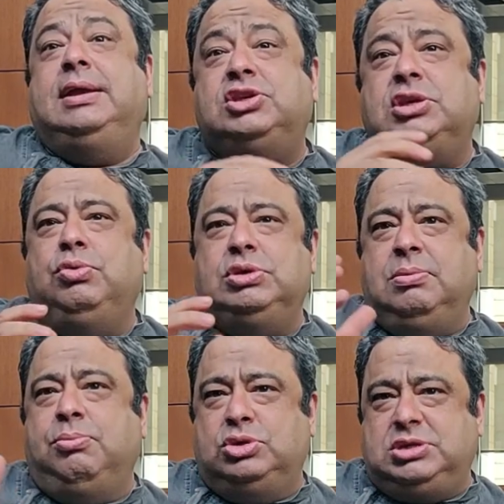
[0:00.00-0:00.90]
kitchen
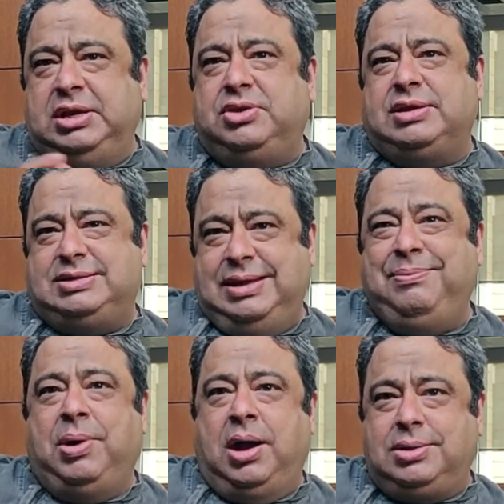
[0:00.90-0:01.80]
was the most
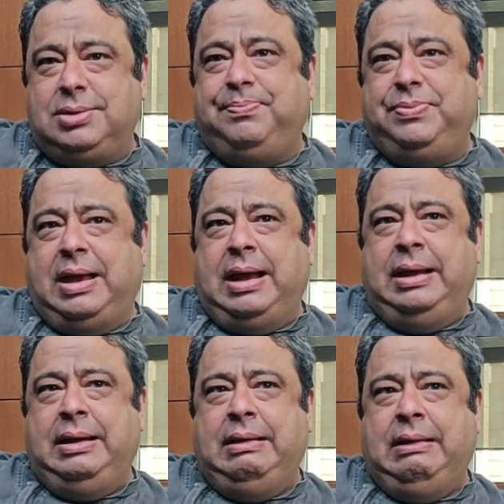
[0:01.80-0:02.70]
interesting part,
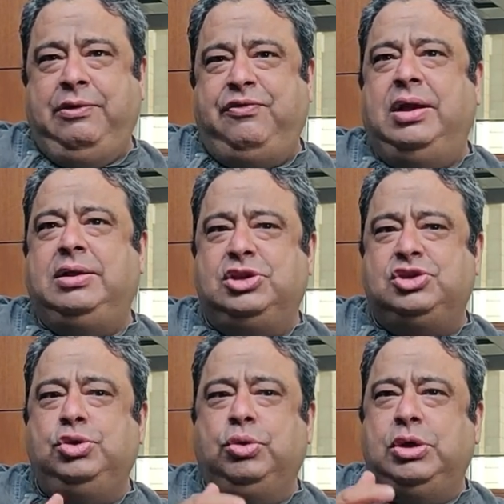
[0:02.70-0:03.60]
and I felt
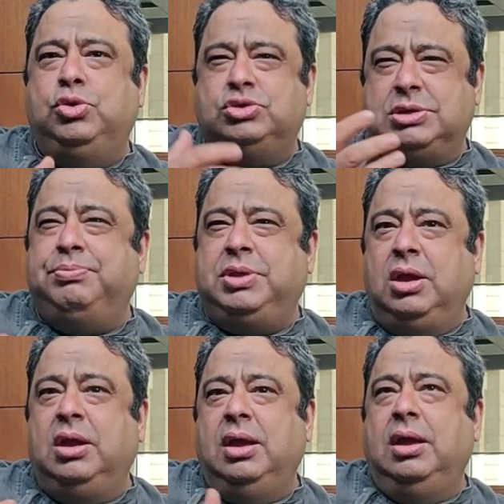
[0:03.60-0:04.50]
kitchen, you can do
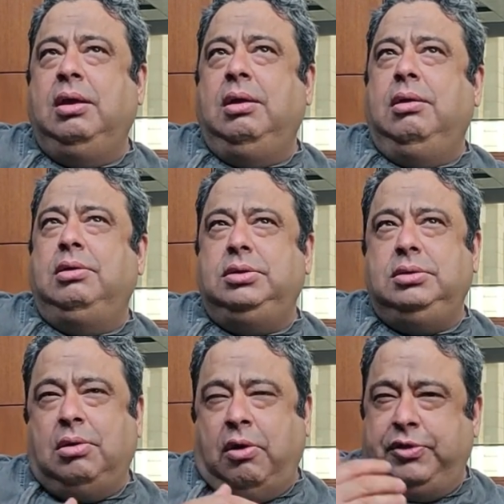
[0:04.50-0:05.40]
something
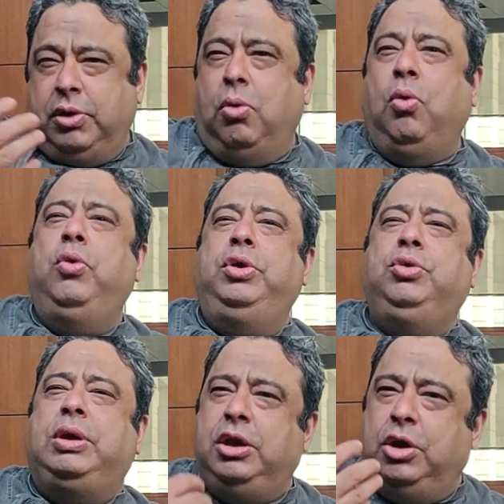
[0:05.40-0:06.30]
of your own,
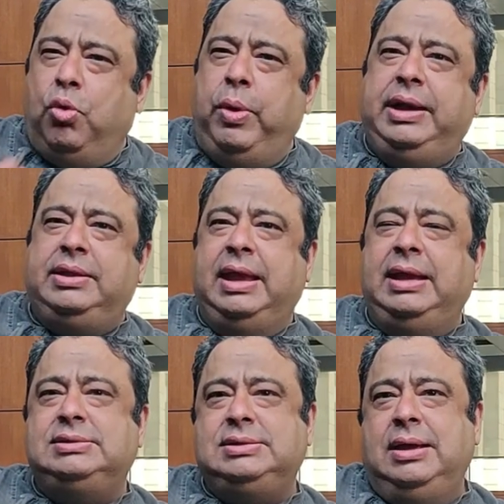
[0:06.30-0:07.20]
you can innovate
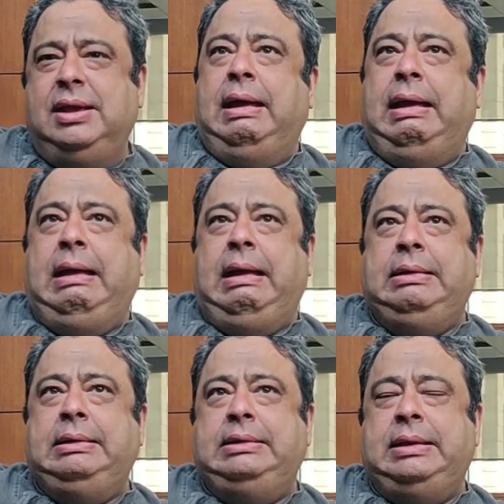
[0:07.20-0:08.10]
things.
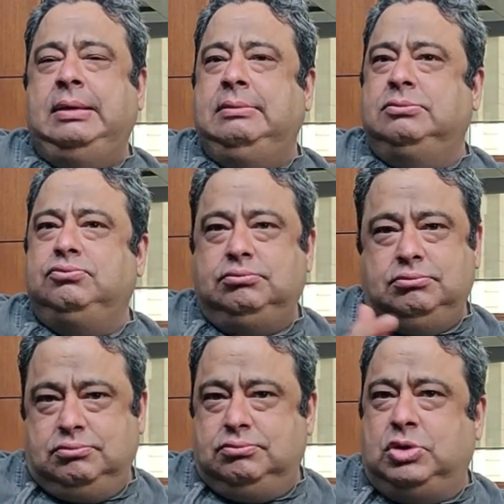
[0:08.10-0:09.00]
And then
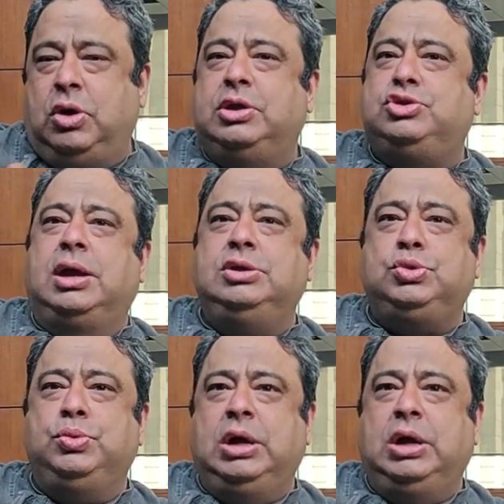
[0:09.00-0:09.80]
got a chance to